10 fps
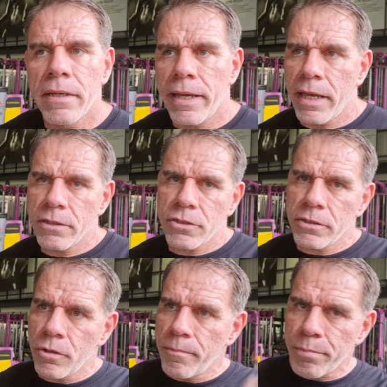and
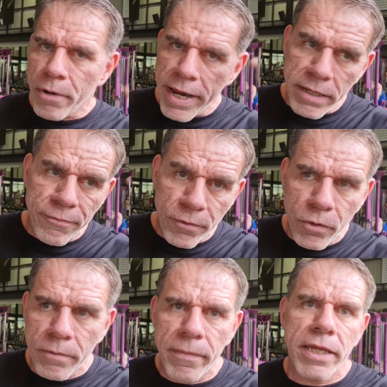your brain
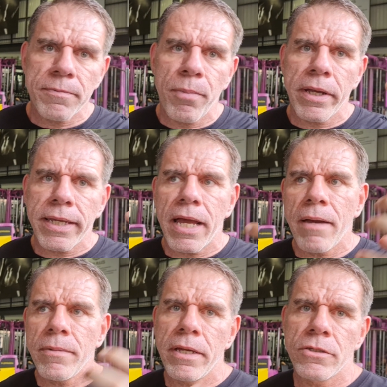fluid makes
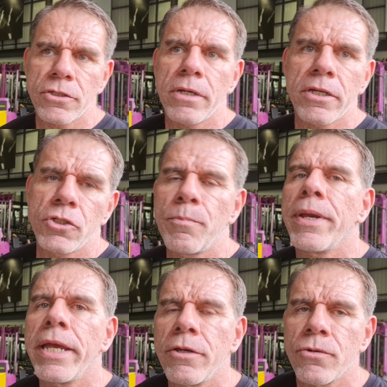bicarbonate, and so does your
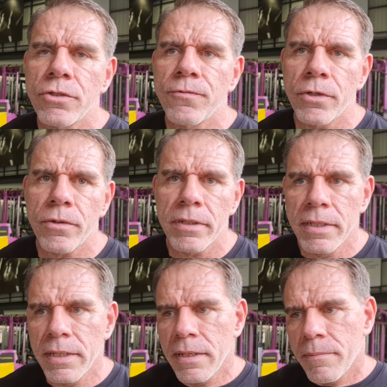pancreas fluid.
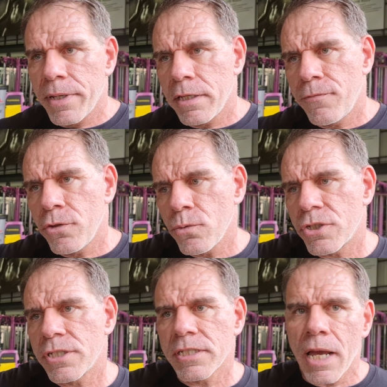But if you
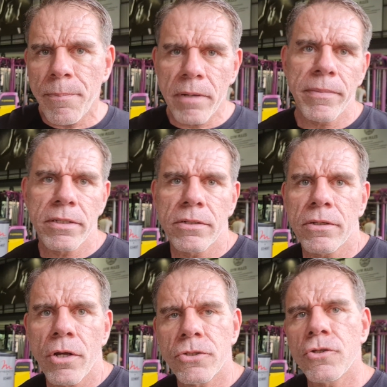supplement it
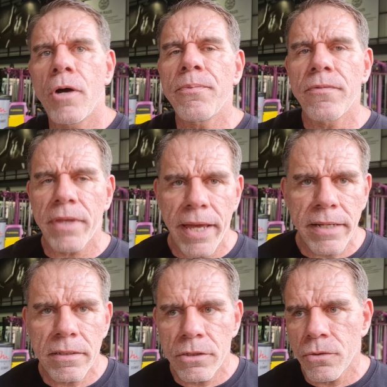on top of
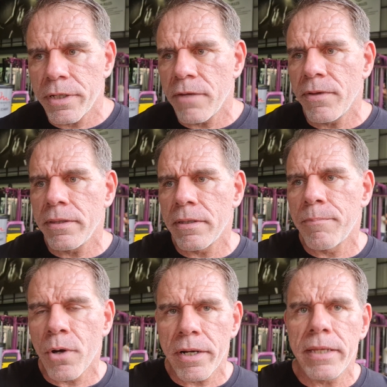that, you're giving the
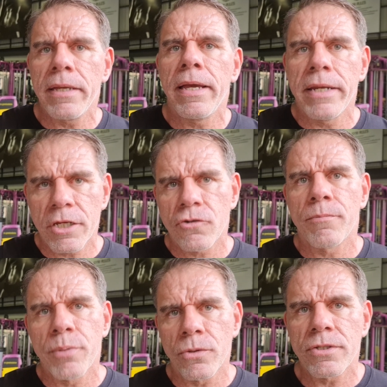body an extra
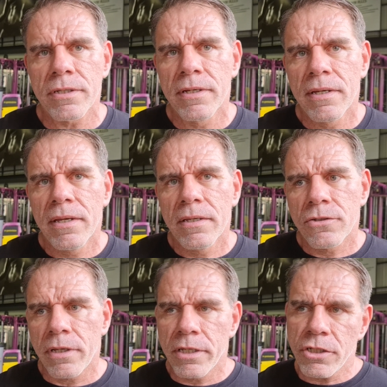boost.
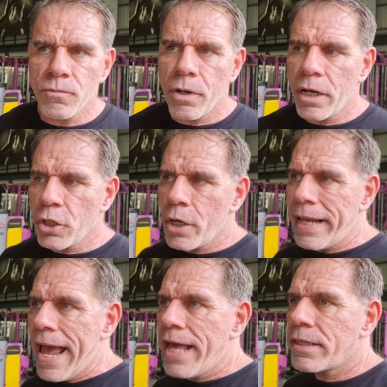So this is why a lot
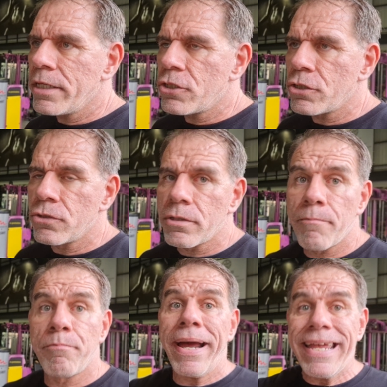of athletes used to
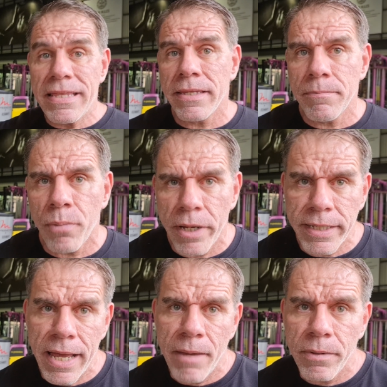bathe in
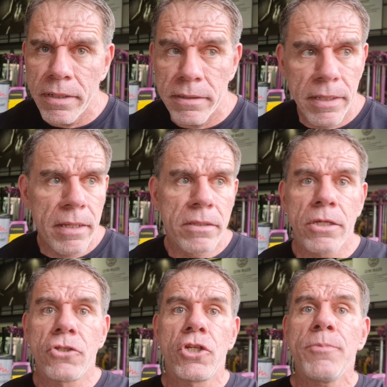bicarbonate.
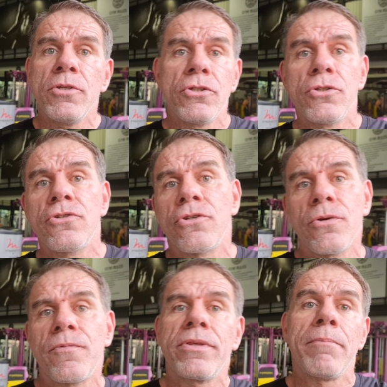The Egyptians used to
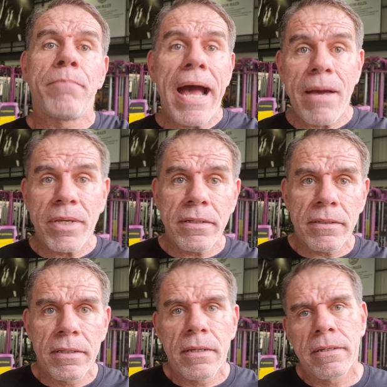do it with embalming.
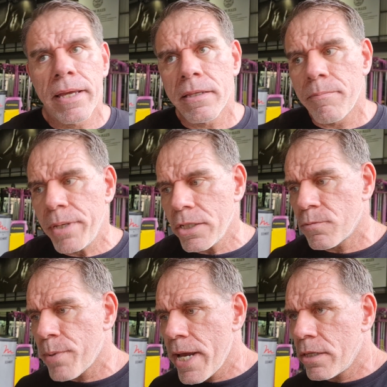Now, the
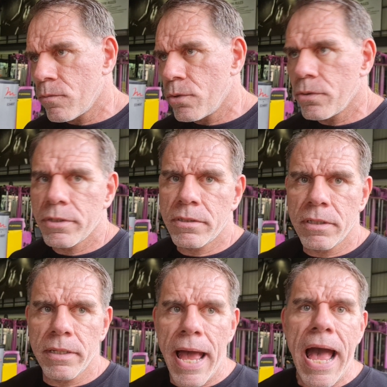biggest brand in the world is
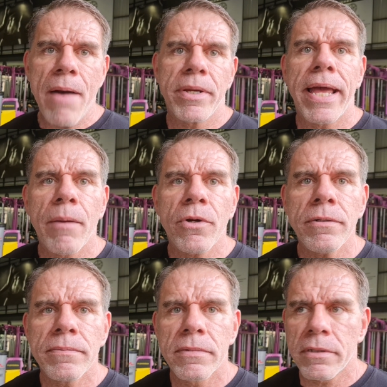the Arm &
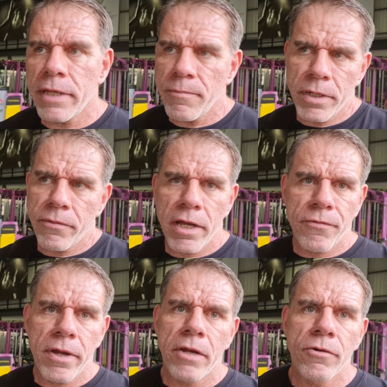Hammer, and they've been around
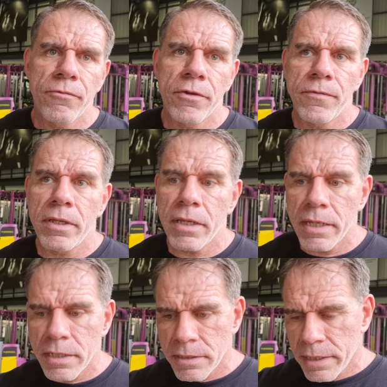for 150
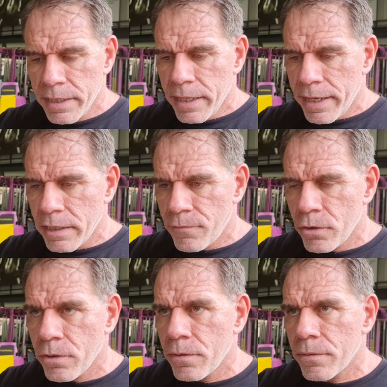years. And if
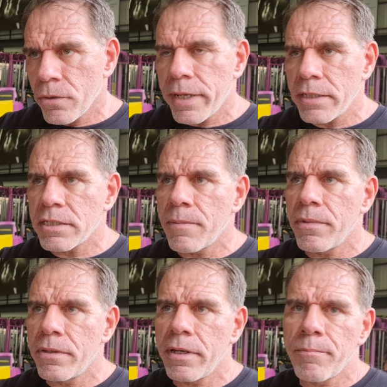you look at some
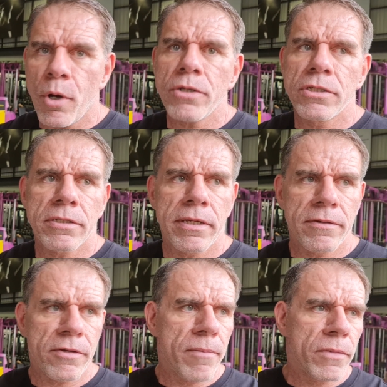of their boxes
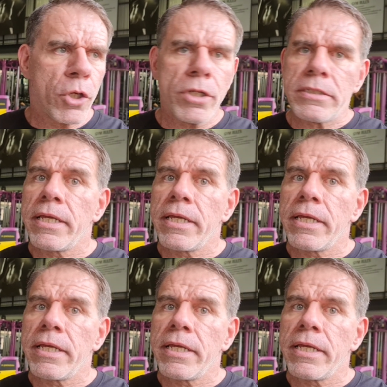from the early